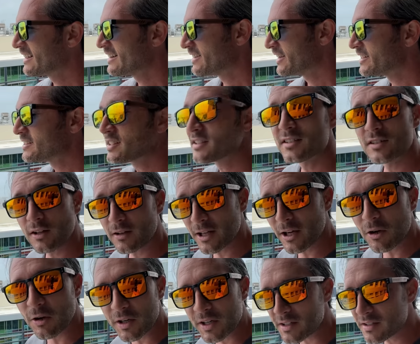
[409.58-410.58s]
This is
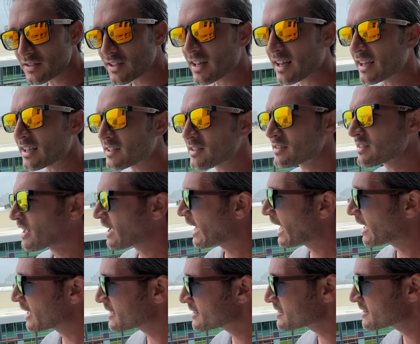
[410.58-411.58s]
hilarious, guys.
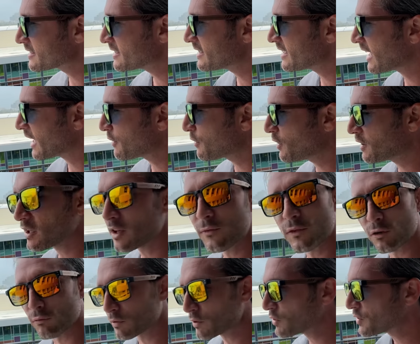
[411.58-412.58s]
Honestly, I think if
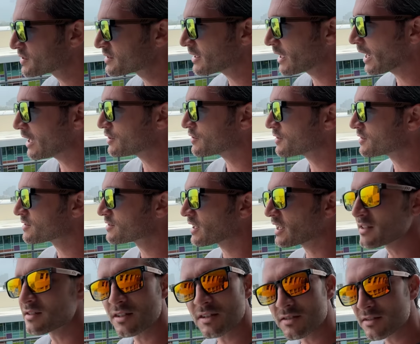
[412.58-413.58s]
a real estate agent
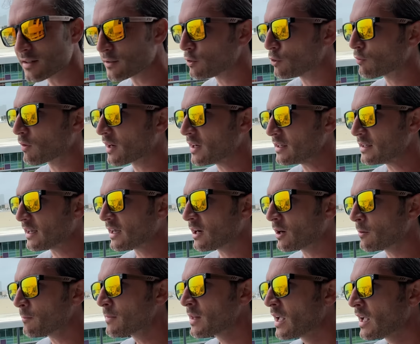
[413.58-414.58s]
says this to you right
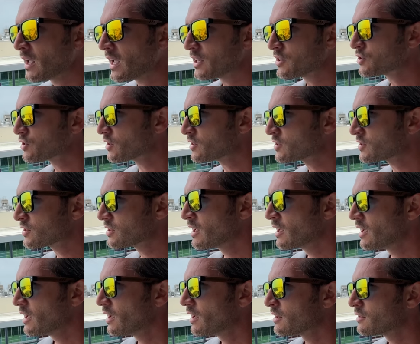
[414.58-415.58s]
now, it just
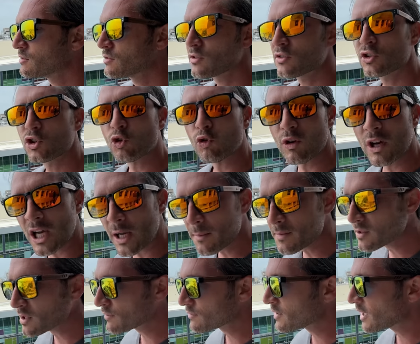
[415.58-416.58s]

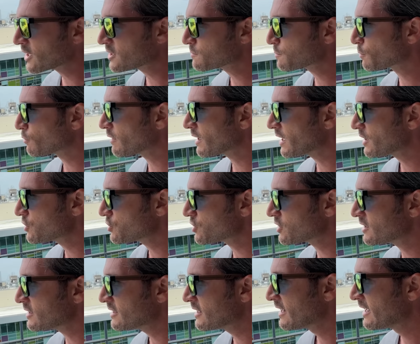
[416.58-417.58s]
screams of
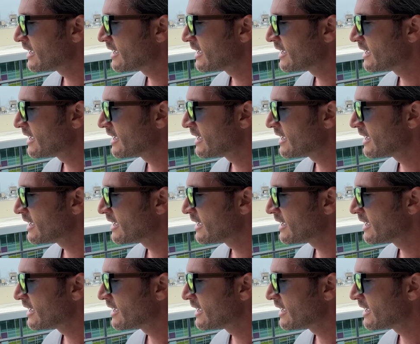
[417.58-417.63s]
desperation.